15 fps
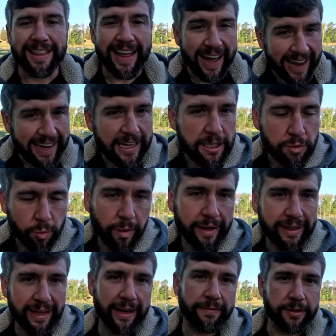That is
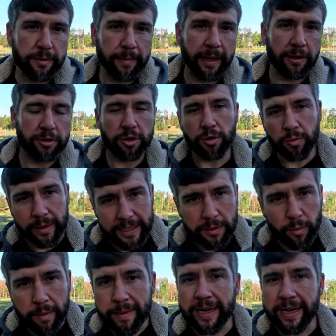what life's about. So the reason